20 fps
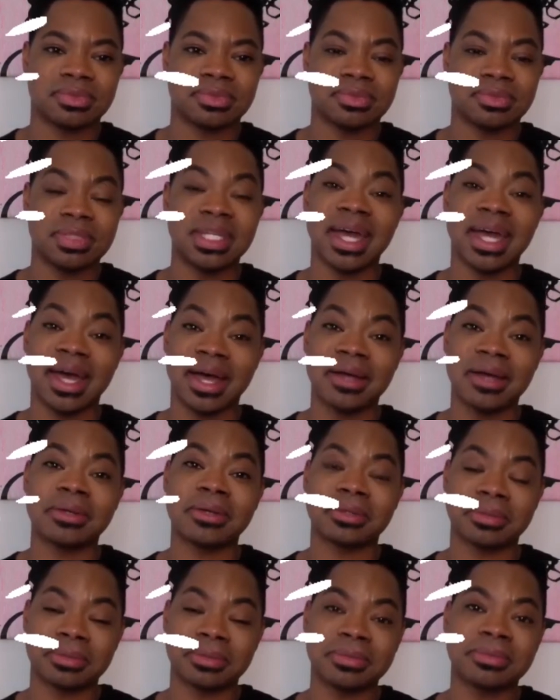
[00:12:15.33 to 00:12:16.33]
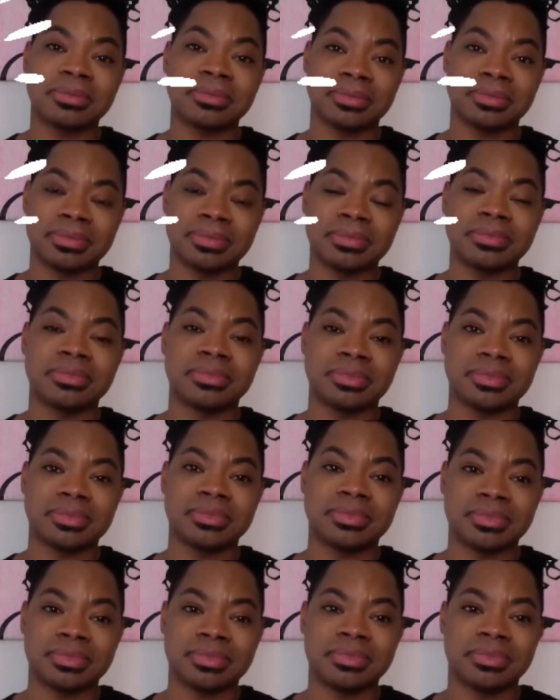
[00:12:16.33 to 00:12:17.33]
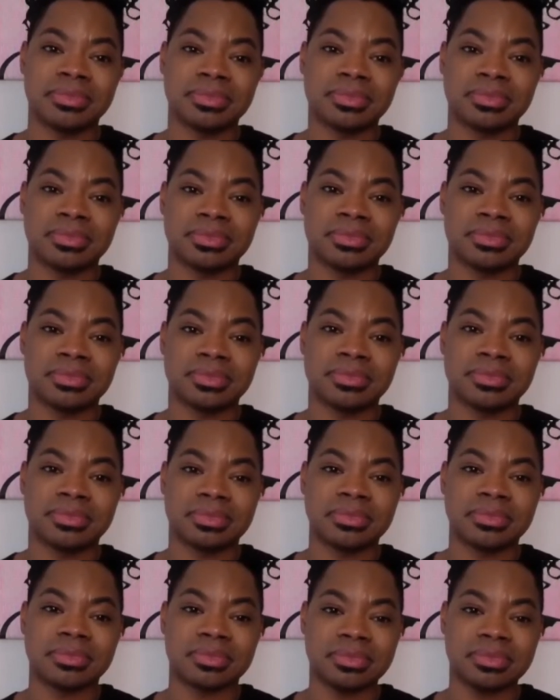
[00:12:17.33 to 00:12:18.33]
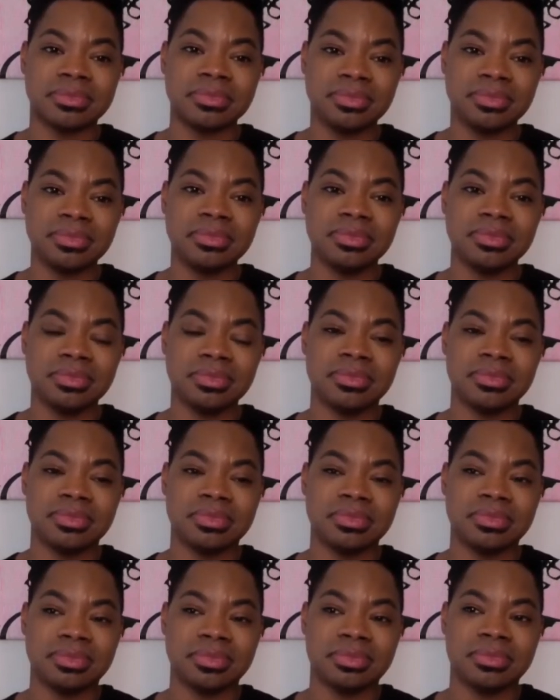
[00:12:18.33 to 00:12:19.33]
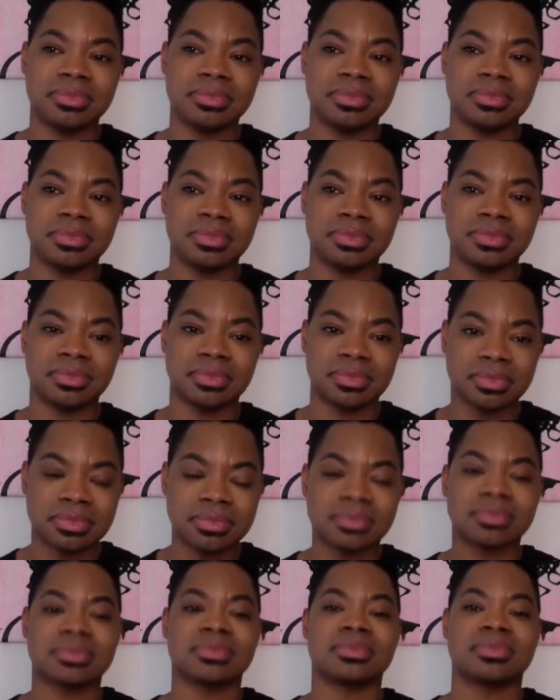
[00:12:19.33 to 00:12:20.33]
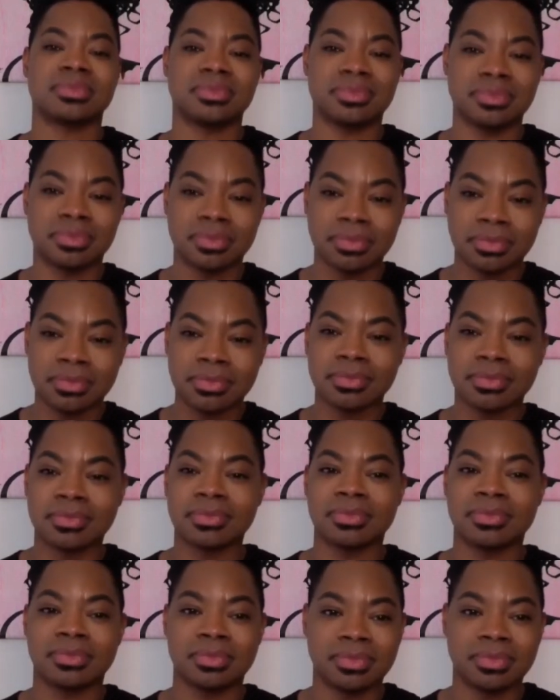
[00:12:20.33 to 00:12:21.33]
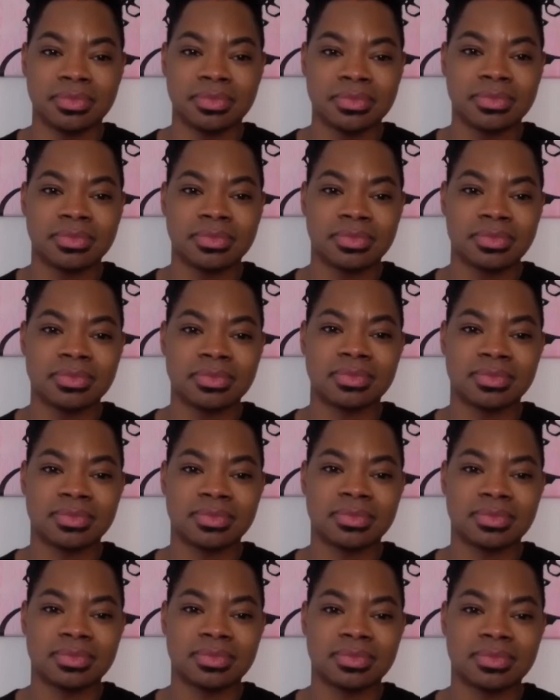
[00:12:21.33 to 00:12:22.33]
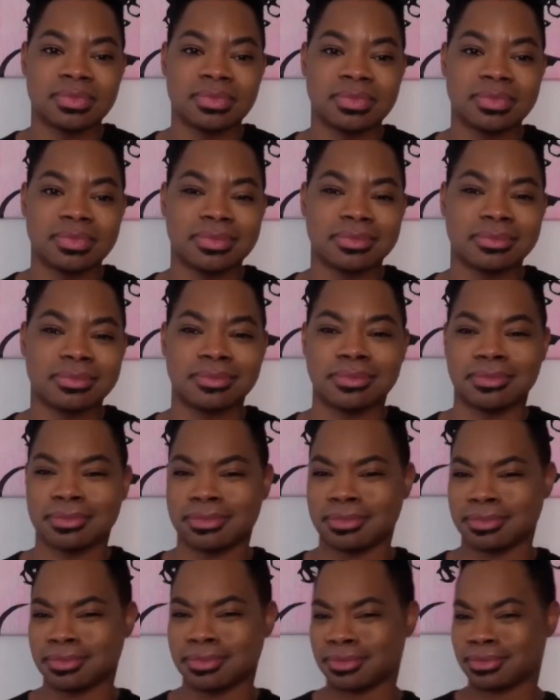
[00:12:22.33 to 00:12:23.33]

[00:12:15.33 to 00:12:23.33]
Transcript: No words are spoken by the person on screen.